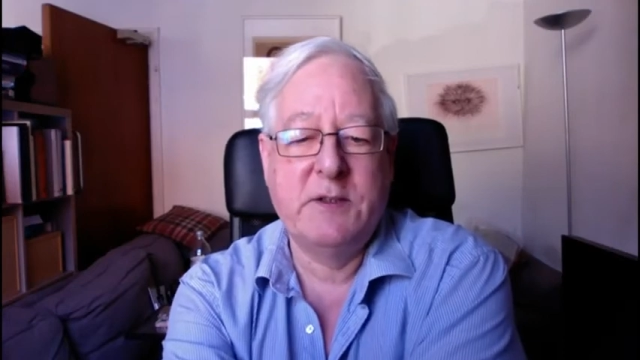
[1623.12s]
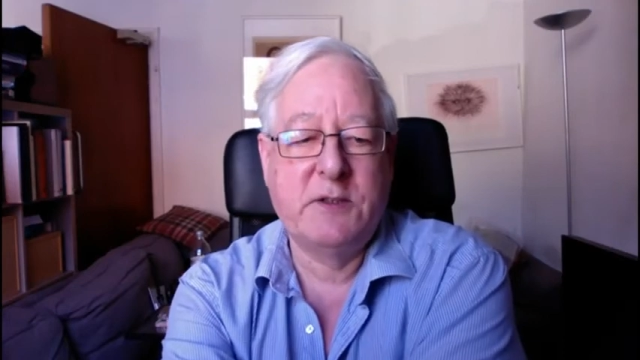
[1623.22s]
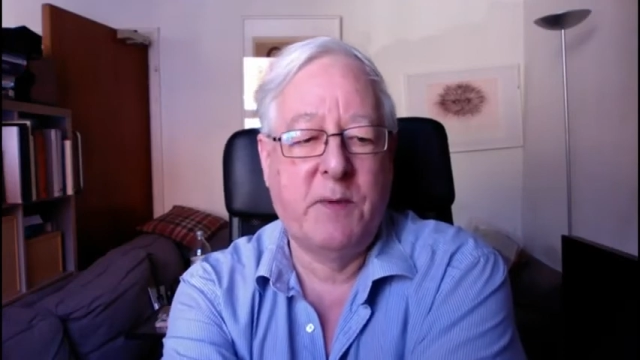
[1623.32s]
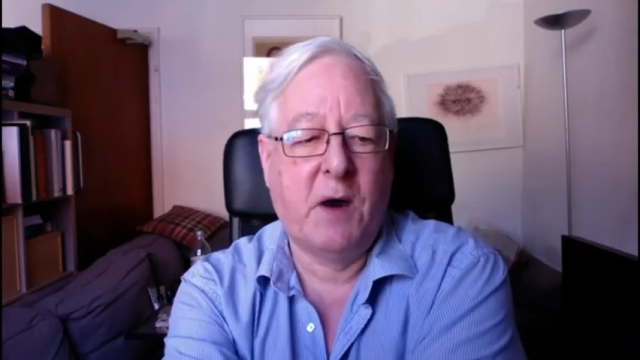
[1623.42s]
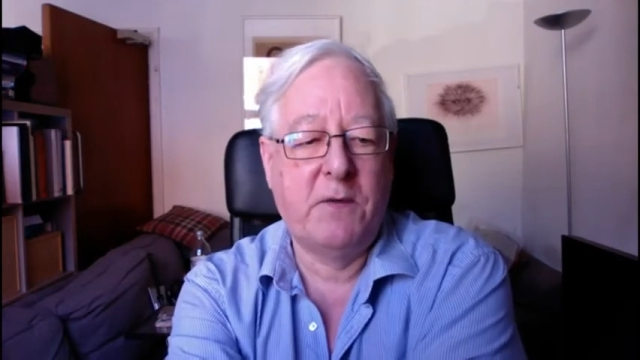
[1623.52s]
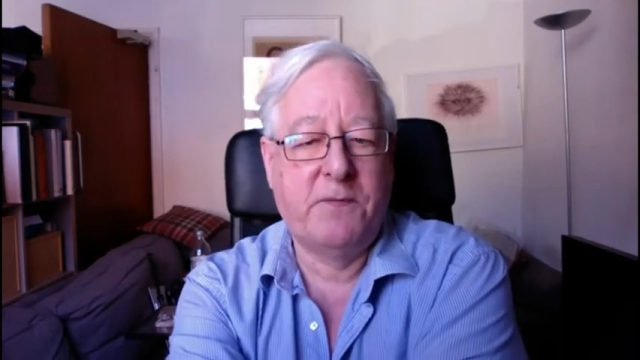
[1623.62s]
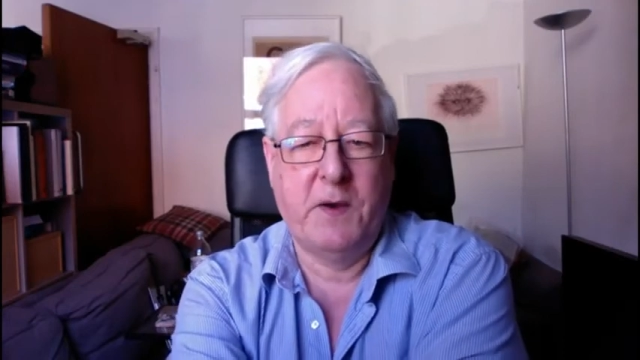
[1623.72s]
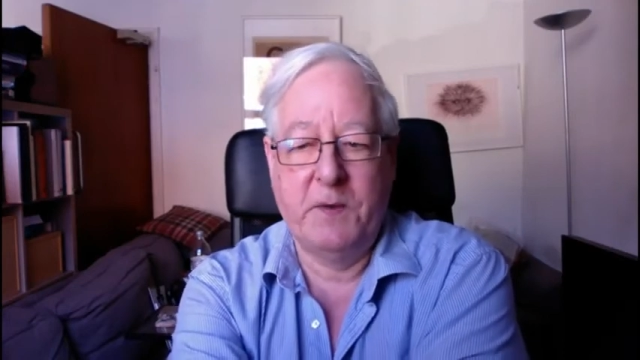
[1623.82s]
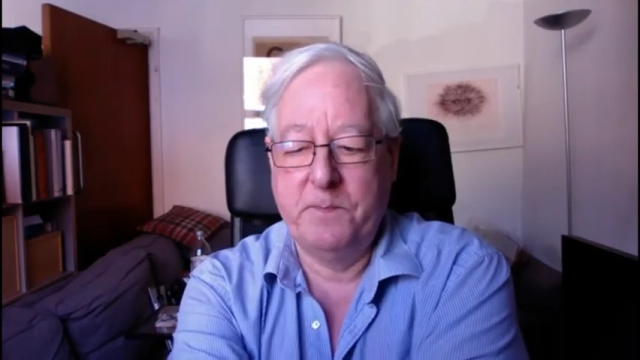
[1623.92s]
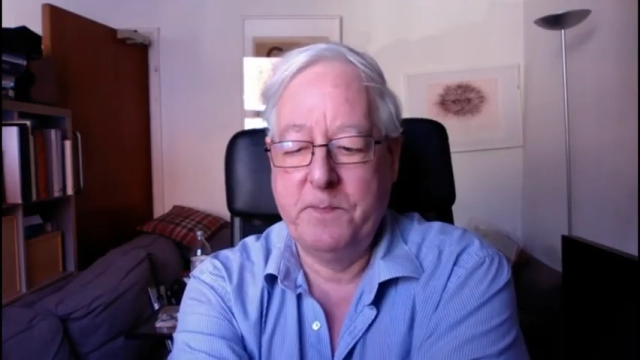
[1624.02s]

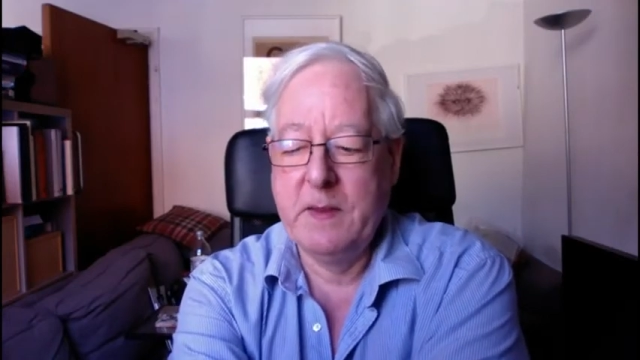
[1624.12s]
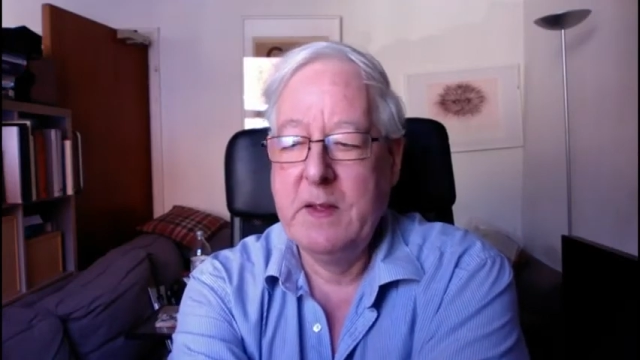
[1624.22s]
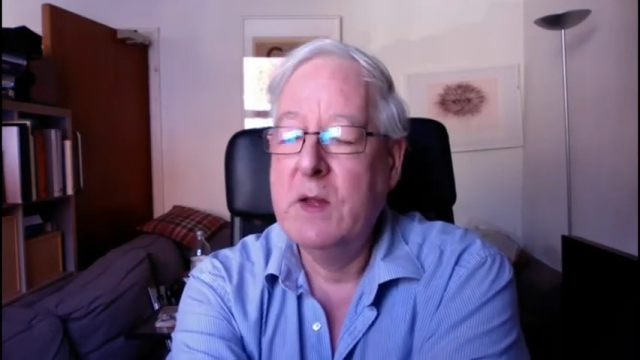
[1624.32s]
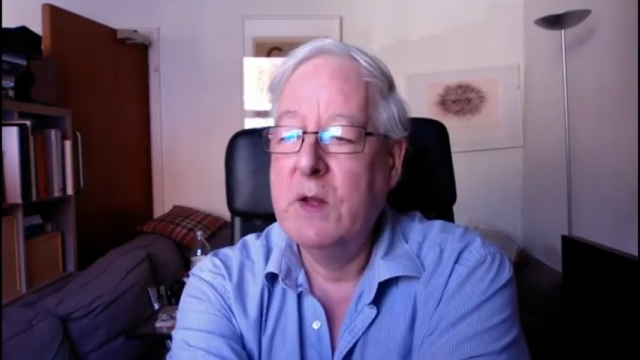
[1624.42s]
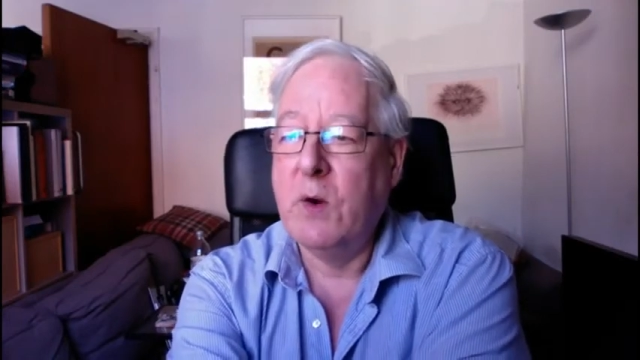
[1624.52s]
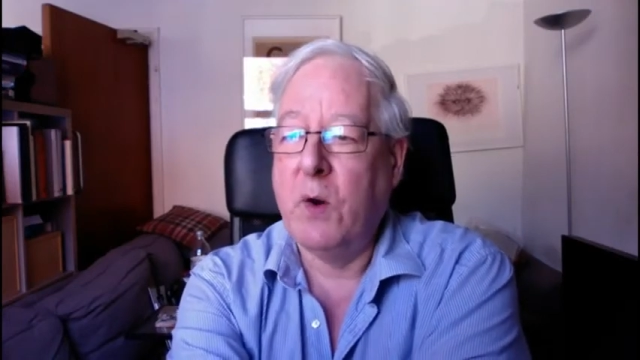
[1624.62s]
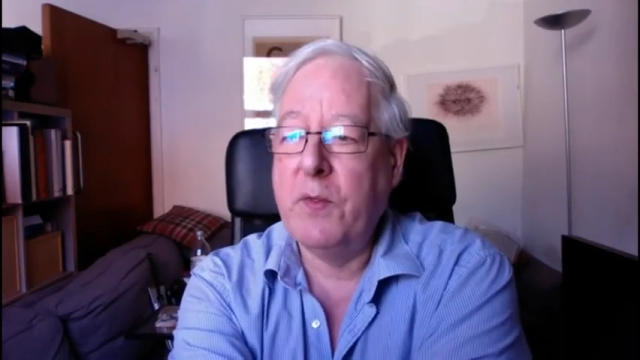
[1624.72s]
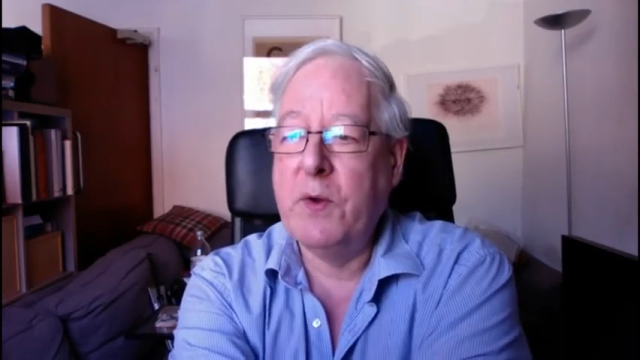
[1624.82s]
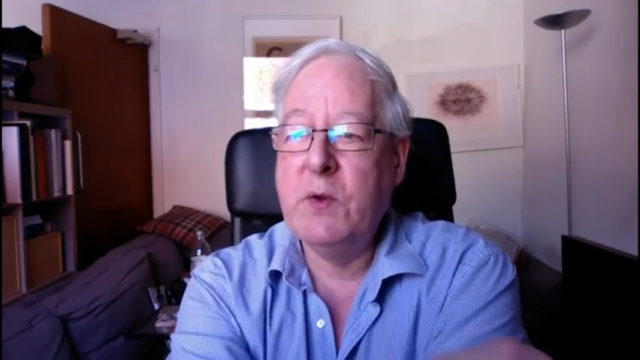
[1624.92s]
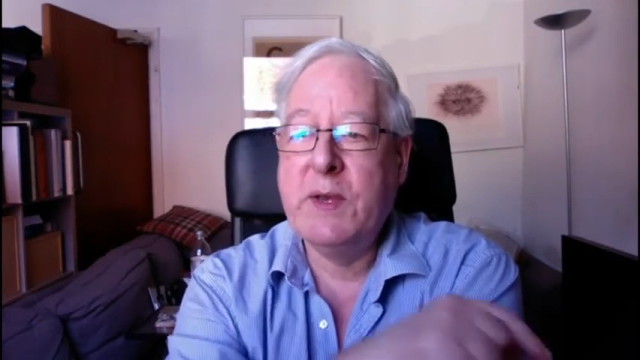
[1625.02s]
smartphone.
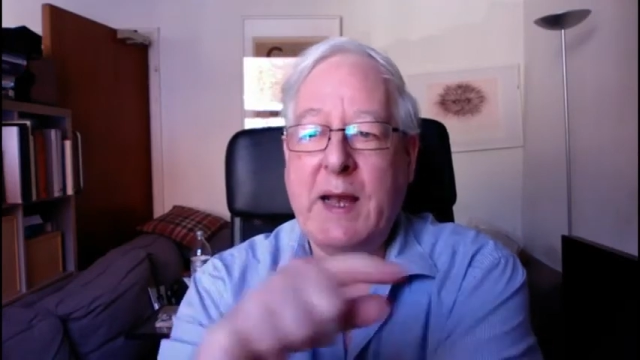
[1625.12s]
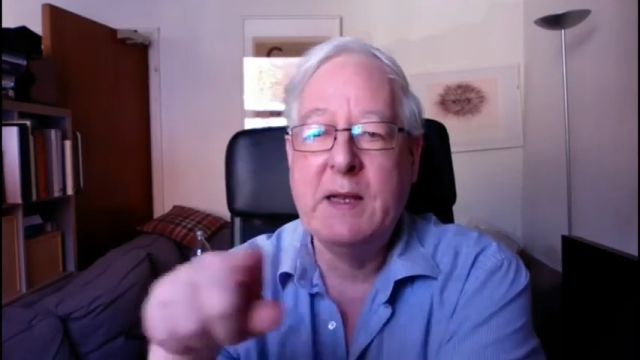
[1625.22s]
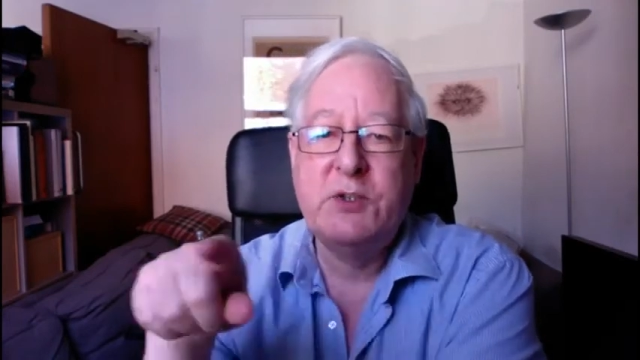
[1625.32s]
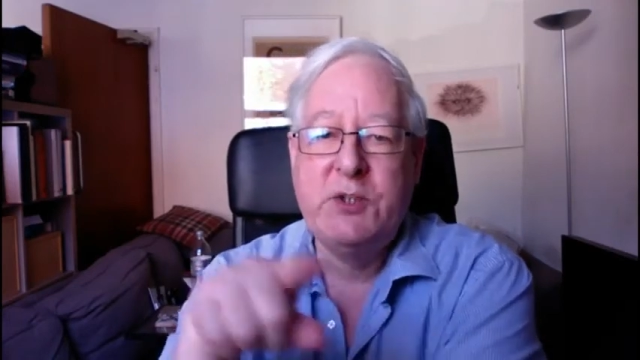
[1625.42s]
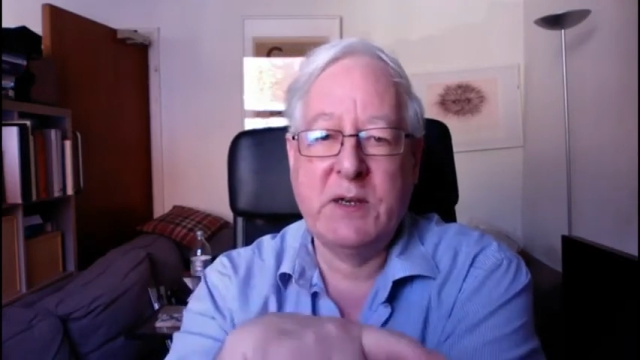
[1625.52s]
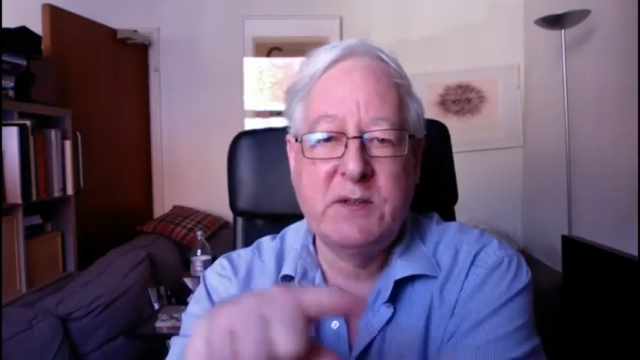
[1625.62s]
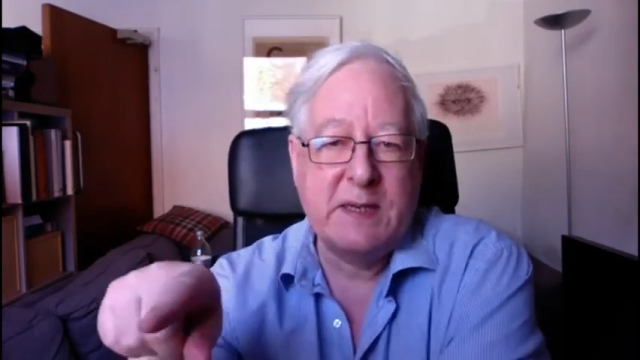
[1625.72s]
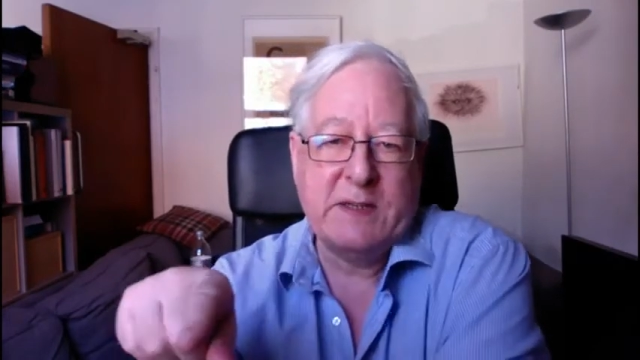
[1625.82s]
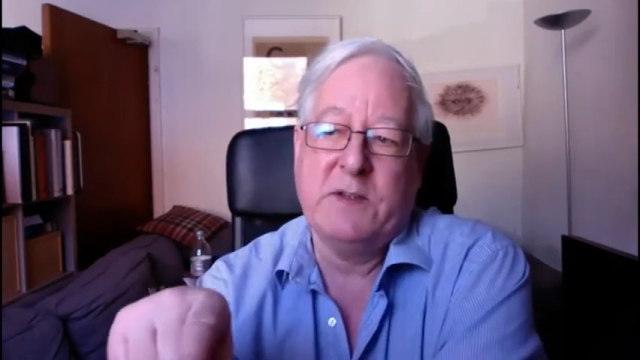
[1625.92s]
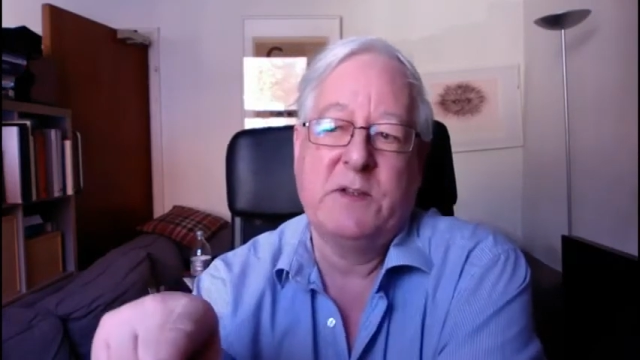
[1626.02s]
Although you can adjust
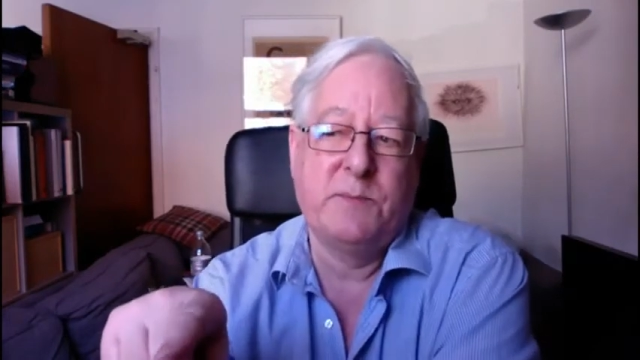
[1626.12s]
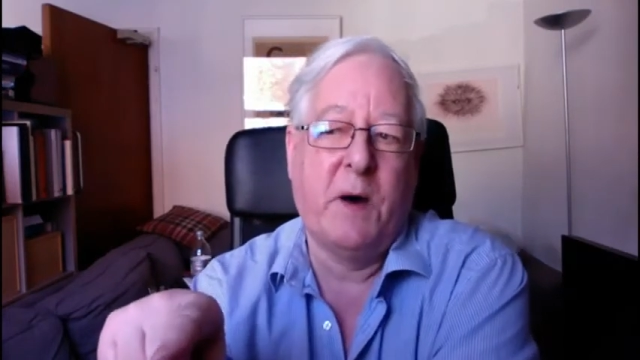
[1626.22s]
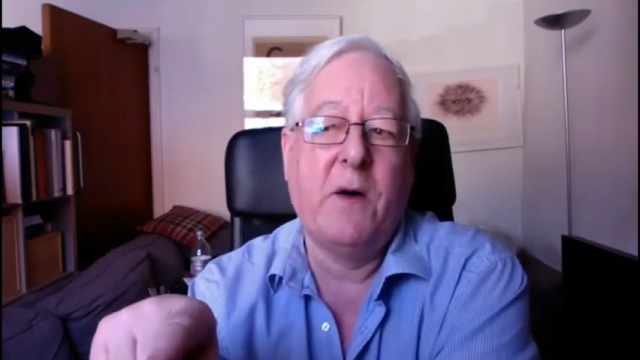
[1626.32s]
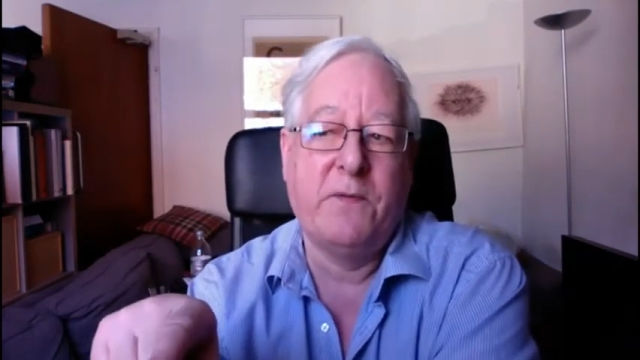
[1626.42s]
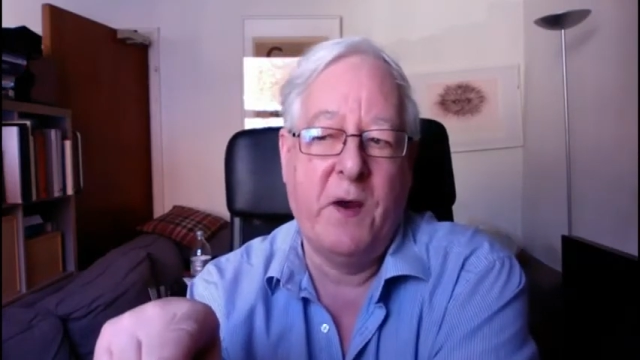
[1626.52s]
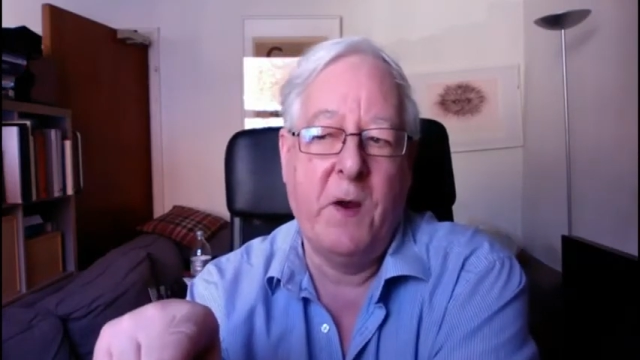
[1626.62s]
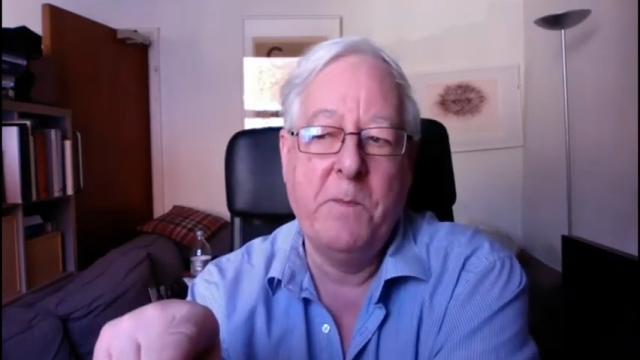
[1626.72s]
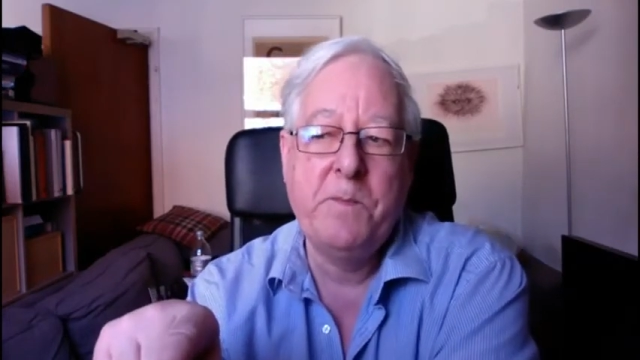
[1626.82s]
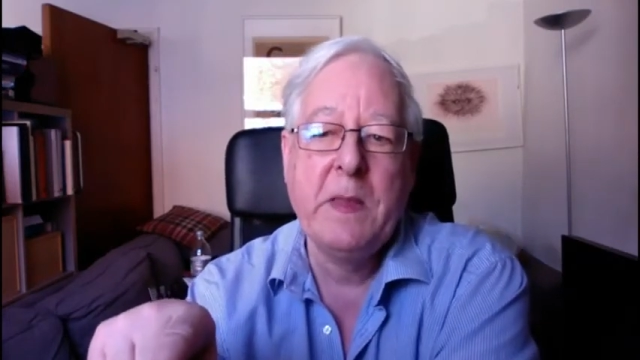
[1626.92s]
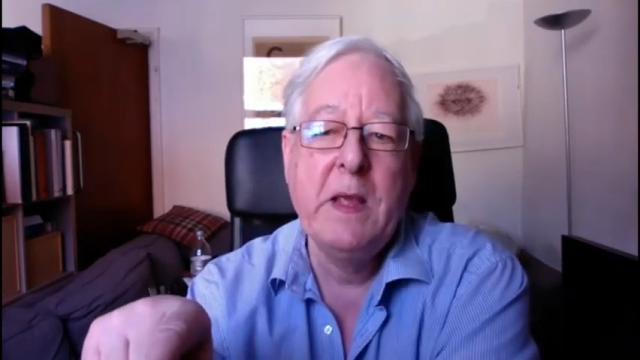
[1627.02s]
things on a
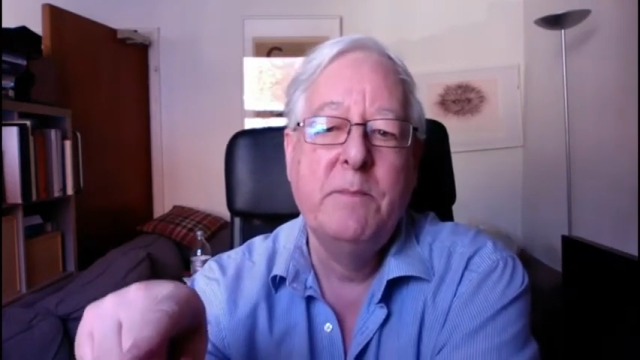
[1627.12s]
smartphone,